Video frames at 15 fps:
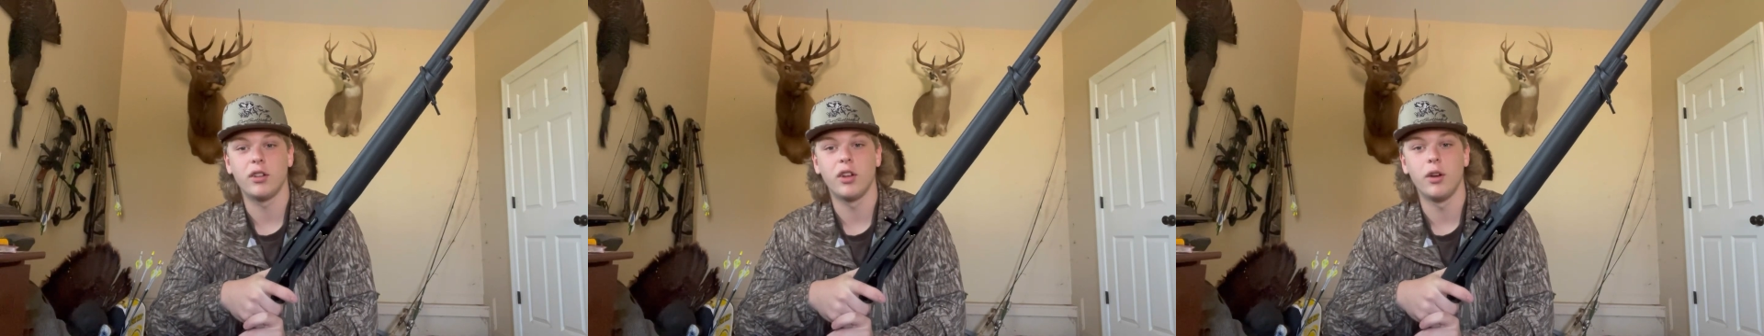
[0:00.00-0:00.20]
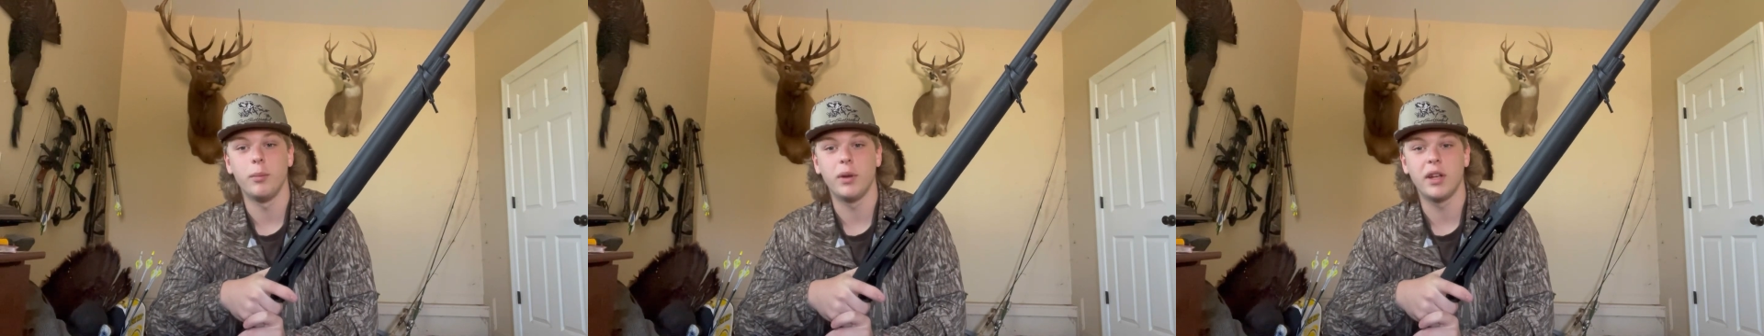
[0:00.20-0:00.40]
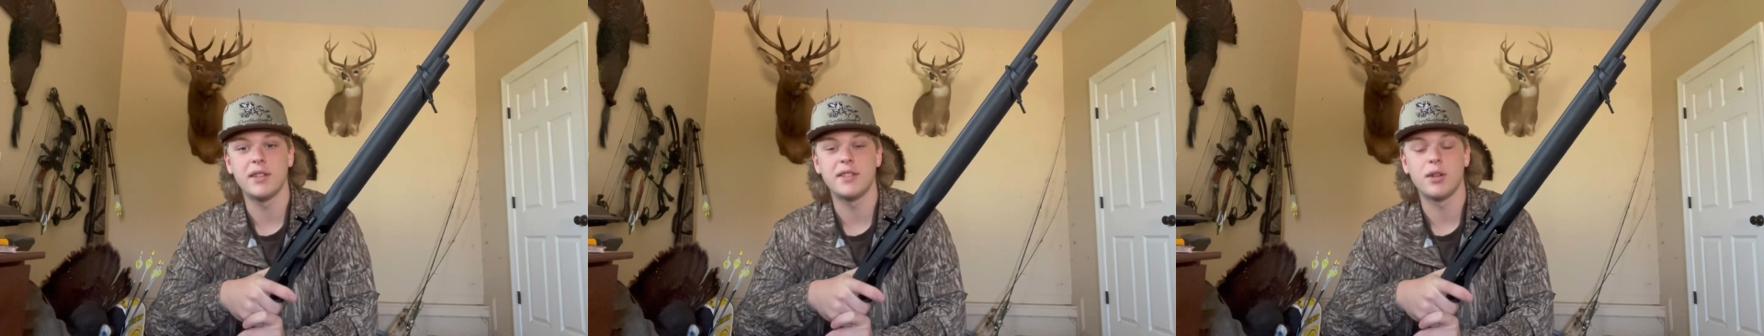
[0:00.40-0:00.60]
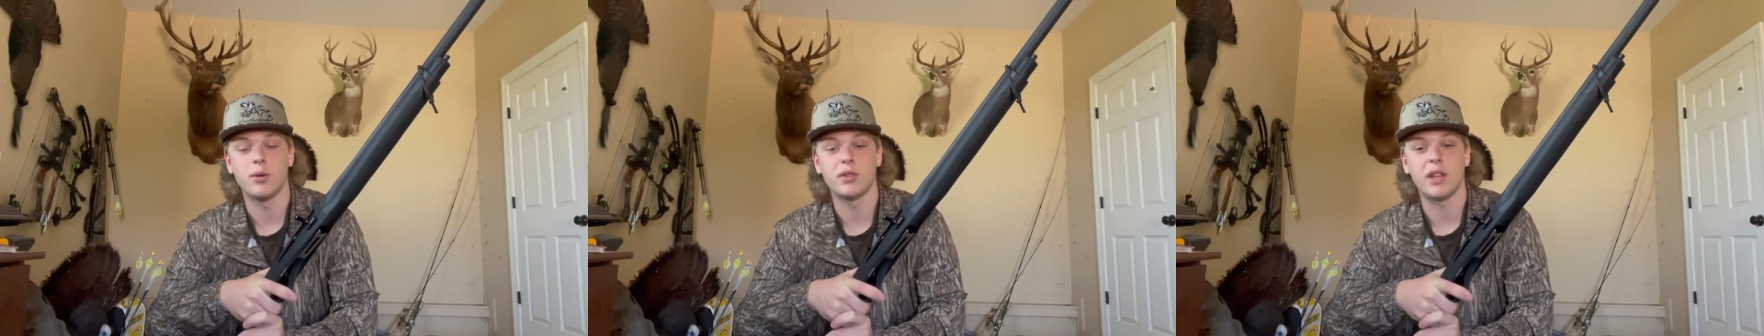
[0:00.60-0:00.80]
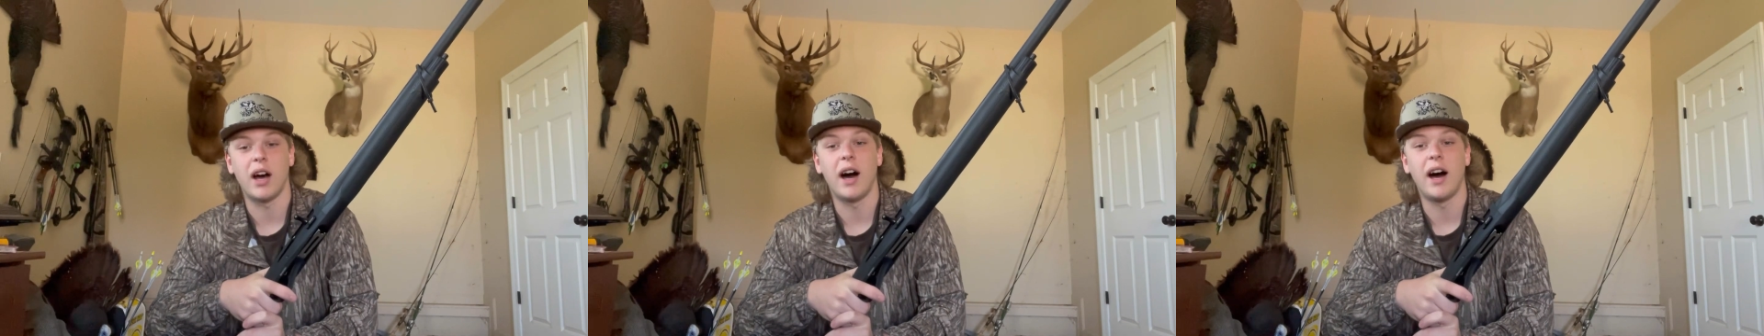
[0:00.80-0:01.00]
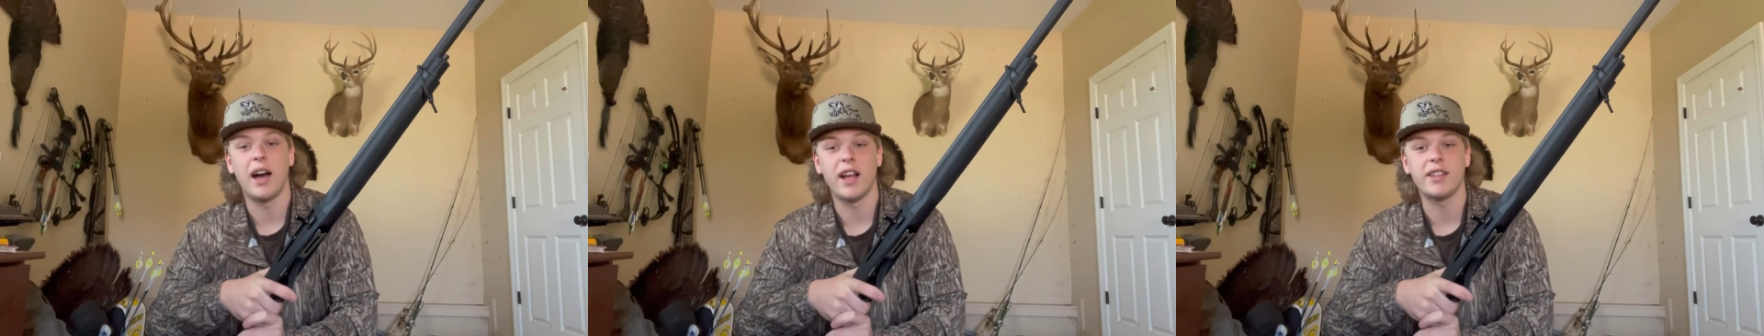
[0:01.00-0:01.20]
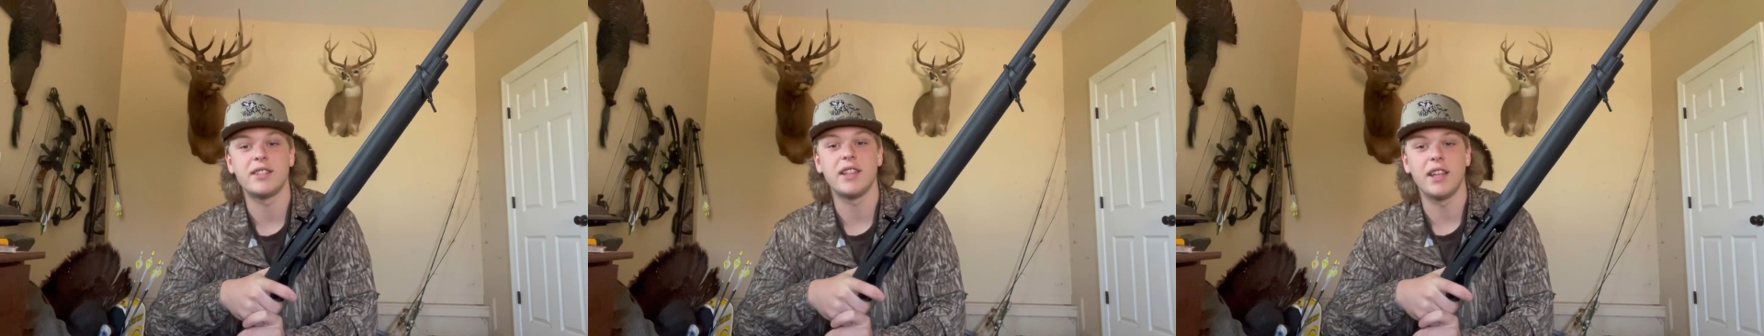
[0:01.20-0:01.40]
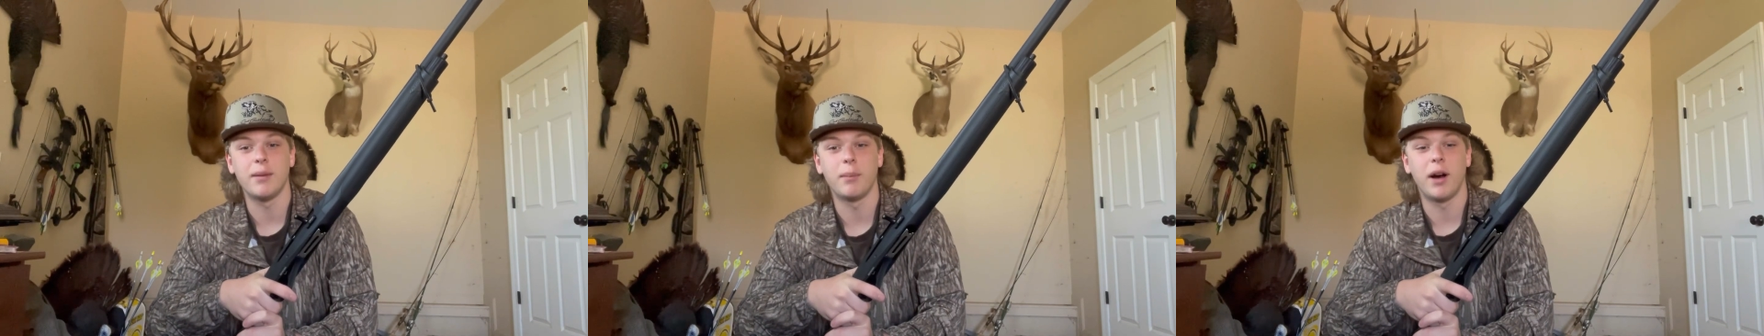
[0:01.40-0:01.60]
up because there was ice
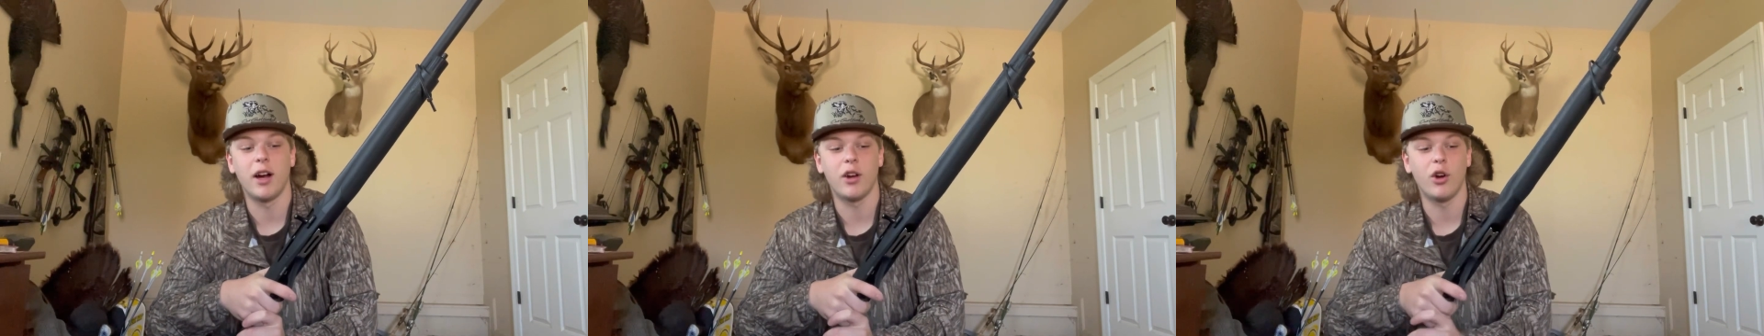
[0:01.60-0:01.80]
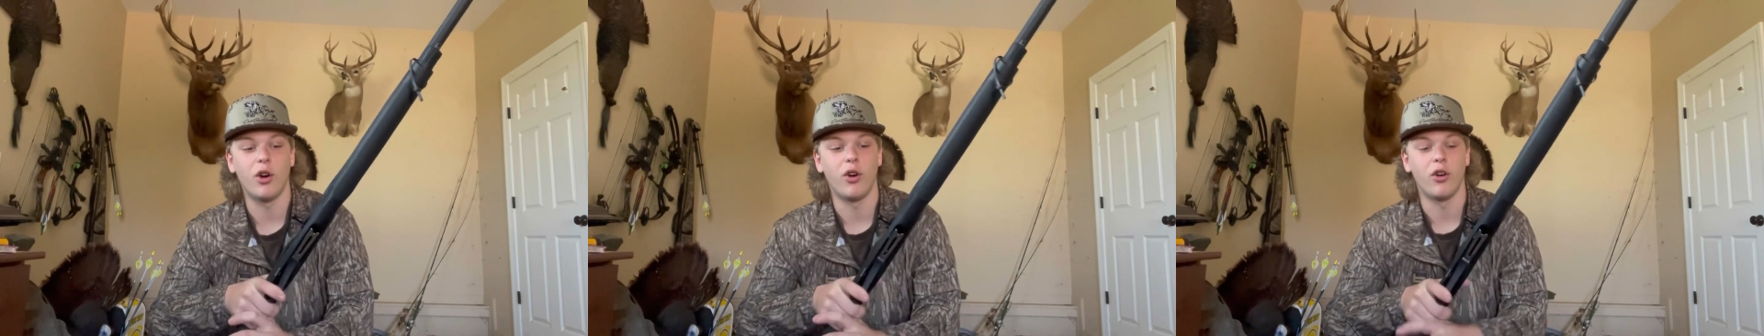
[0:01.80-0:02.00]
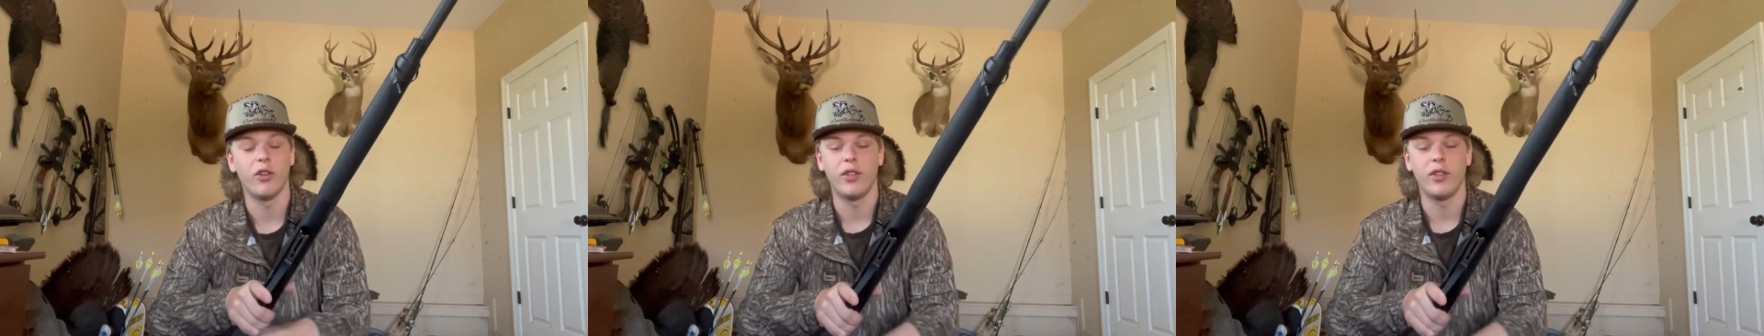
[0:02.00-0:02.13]
in my call.